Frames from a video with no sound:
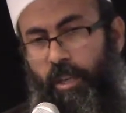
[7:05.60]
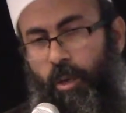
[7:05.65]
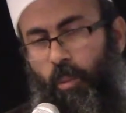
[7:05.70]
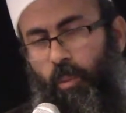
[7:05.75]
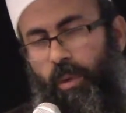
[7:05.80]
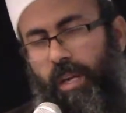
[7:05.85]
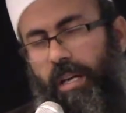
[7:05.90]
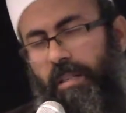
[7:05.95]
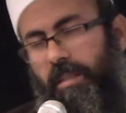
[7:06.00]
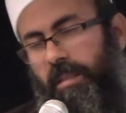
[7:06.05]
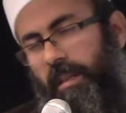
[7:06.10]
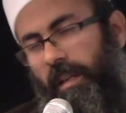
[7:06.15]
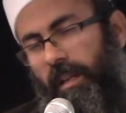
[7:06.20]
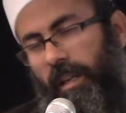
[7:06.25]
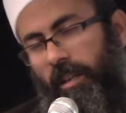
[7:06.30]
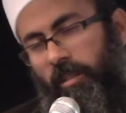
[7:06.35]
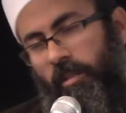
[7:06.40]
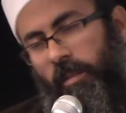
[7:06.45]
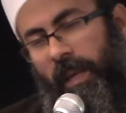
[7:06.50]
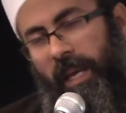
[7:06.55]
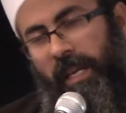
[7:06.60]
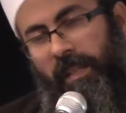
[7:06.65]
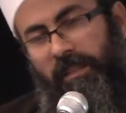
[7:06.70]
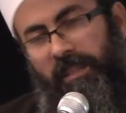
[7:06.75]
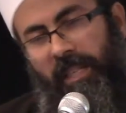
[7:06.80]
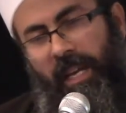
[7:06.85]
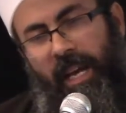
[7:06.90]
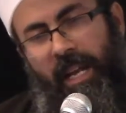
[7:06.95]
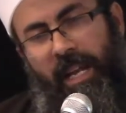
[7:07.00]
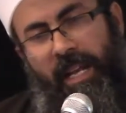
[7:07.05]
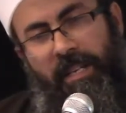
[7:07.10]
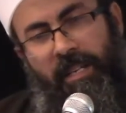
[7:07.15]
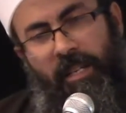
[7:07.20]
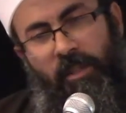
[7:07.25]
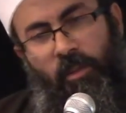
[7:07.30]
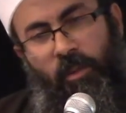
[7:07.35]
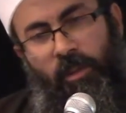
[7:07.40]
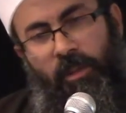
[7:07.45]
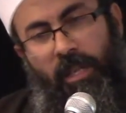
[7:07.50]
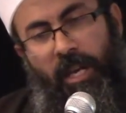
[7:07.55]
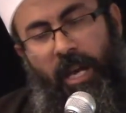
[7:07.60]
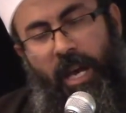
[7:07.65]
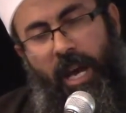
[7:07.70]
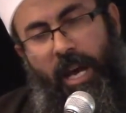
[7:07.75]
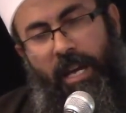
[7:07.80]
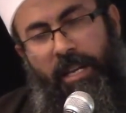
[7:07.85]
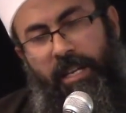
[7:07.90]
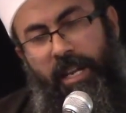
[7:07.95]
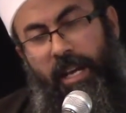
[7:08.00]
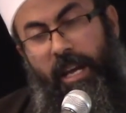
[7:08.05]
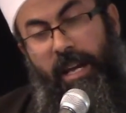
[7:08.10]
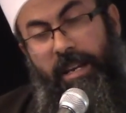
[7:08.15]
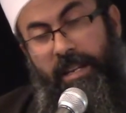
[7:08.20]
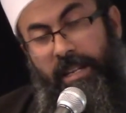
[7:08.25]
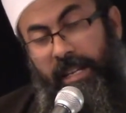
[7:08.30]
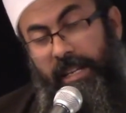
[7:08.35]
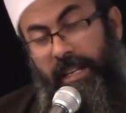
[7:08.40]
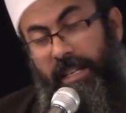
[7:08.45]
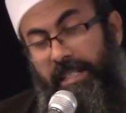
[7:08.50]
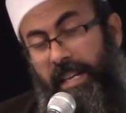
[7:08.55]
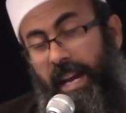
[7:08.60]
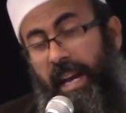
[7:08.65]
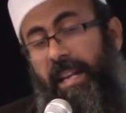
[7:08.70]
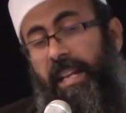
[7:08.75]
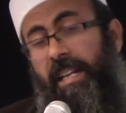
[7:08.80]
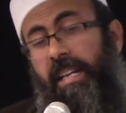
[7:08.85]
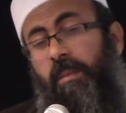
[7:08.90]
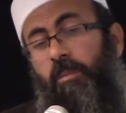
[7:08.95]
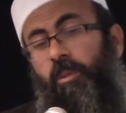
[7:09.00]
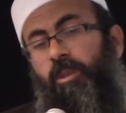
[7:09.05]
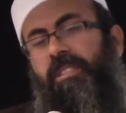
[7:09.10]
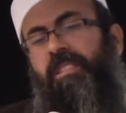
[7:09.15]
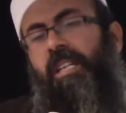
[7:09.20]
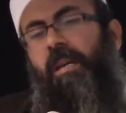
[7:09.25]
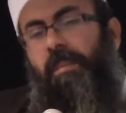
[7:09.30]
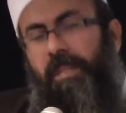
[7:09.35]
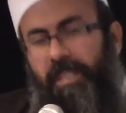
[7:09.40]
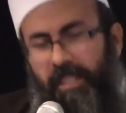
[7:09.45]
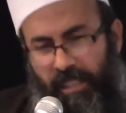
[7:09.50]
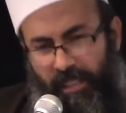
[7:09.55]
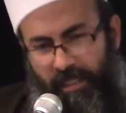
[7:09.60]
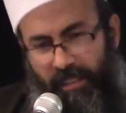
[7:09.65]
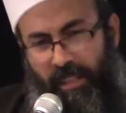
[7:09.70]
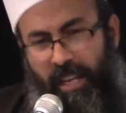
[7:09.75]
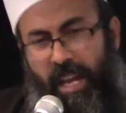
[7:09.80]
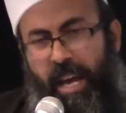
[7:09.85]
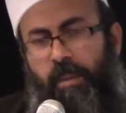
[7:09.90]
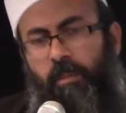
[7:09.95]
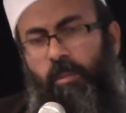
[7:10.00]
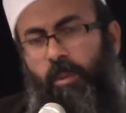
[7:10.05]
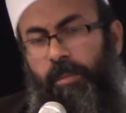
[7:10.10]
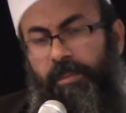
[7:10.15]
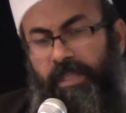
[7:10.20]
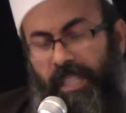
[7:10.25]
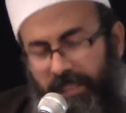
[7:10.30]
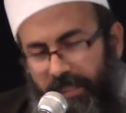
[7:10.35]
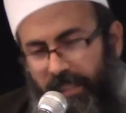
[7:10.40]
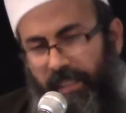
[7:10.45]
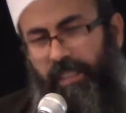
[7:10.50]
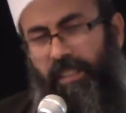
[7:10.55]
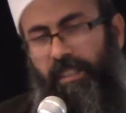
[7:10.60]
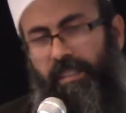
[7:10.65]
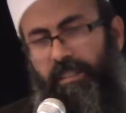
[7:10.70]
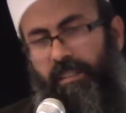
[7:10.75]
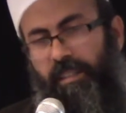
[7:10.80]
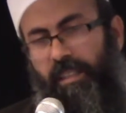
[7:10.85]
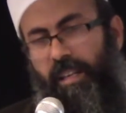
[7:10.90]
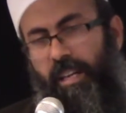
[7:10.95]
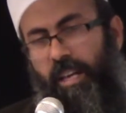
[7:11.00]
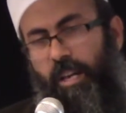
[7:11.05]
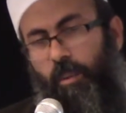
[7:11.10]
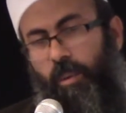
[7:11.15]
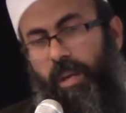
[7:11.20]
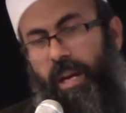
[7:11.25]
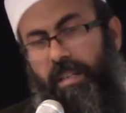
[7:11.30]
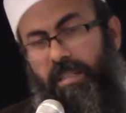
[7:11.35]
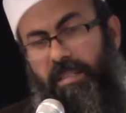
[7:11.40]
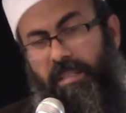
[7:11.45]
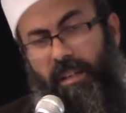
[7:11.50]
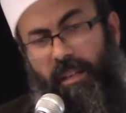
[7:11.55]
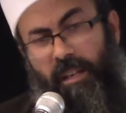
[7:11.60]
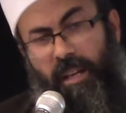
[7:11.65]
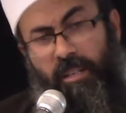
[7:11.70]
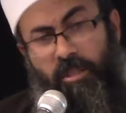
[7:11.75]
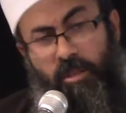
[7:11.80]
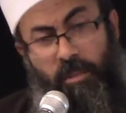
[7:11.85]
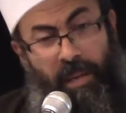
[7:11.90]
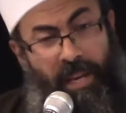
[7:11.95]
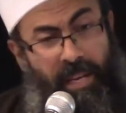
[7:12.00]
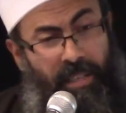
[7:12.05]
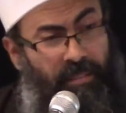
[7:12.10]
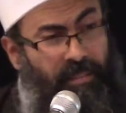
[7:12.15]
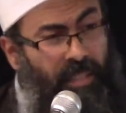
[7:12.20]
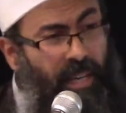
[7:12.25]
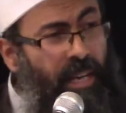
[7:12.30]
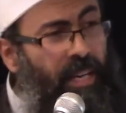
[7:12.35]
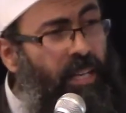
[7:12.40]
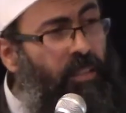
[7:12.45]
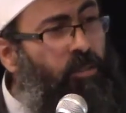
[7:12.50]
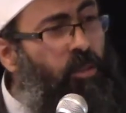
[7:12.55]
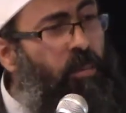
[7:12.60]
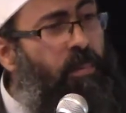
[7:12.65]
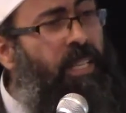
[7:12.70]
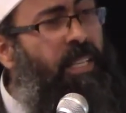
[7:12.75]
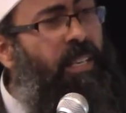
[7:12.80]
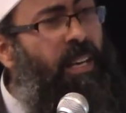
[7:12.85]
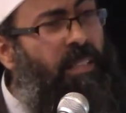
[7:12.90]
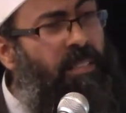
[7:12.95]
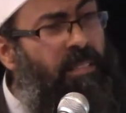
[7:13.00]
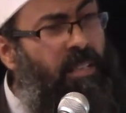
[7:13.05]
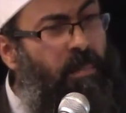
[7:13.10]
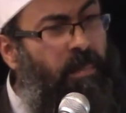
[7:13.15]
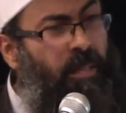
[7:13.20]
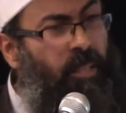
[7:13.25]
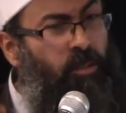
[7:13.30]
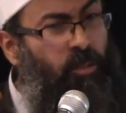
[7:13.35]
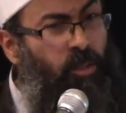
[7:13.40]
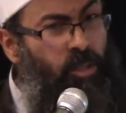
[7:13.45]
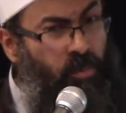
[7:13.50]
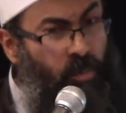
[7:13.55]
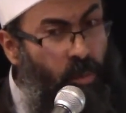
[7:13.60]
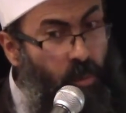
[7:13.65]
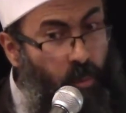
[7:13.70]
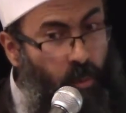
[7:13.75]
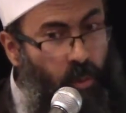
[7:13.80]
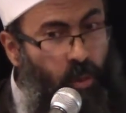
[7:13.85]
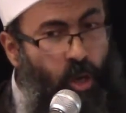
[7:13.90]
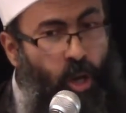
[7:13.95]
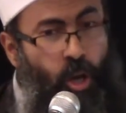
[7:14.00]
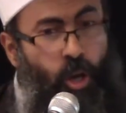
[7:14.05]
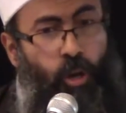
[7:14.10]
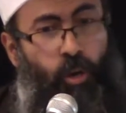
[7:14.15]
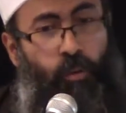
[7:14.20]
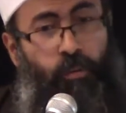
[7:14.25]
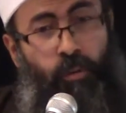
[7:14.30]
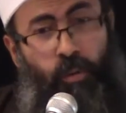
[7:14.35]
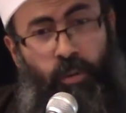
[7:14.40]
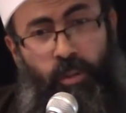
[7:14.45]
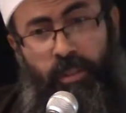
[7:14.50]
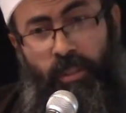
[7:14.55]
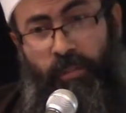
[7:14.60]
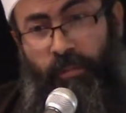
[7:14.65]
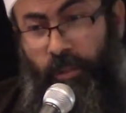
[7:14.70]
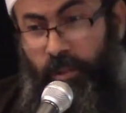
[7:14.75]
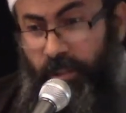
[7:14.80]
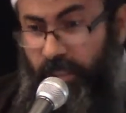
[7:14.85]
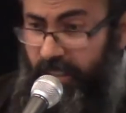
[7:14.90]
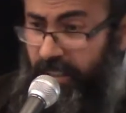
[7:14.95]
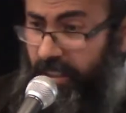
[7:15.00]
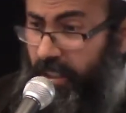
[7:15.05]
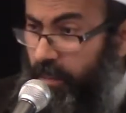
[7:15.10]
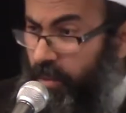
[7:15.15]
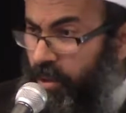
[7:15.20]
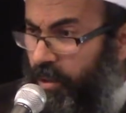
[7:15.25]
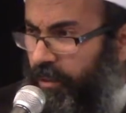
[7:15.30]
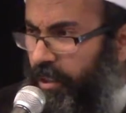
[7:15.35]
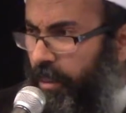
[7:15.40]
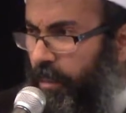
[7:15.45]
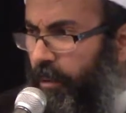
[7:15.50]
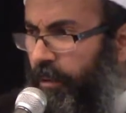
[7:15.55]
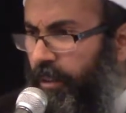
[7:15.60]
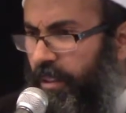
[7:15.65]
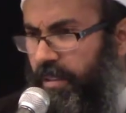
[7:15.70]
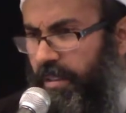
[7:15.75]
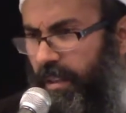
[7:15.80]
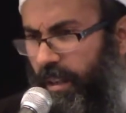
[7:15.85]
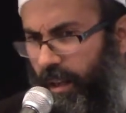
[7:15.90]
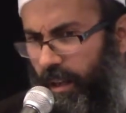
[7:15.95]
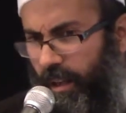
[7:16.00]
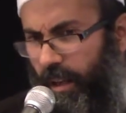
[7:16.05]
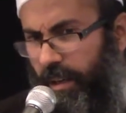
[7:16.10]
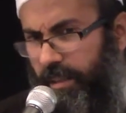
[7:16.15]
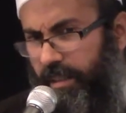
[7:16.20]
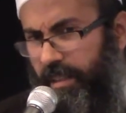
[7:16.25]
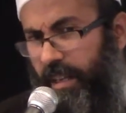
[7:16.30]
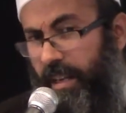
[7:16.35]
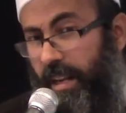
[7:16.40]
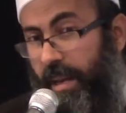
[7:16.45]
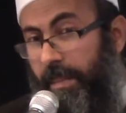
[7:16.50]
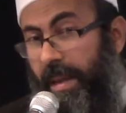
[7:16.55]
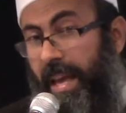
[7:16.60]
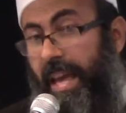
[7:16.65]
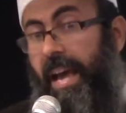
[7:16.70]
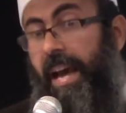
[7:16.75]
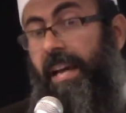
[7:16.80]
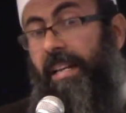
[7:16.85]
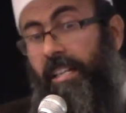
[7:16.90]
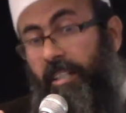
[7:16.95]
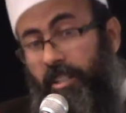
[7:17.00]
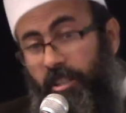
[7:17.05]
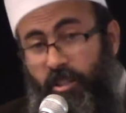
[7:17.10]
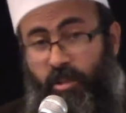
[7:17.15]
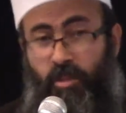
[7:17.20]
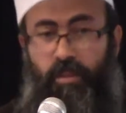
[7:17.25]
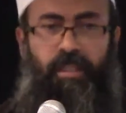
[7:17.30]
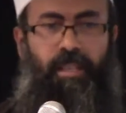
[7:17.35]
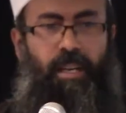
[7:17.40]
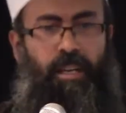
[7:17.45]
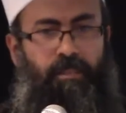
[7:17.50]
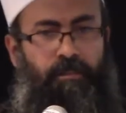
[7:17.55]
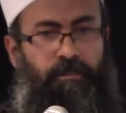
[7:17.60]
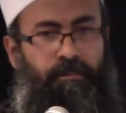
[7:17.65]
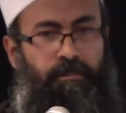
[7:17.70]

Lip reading: We ask Allah subhanahu wa ta'ala an yakun an yaj'alana muttabi'in la mubtadi'in. We ask Allah subhanahu wa ta'ala to make us among those people who follow the footsteps of the Prophet sallallahu alayhi wa sallam and his sunnah.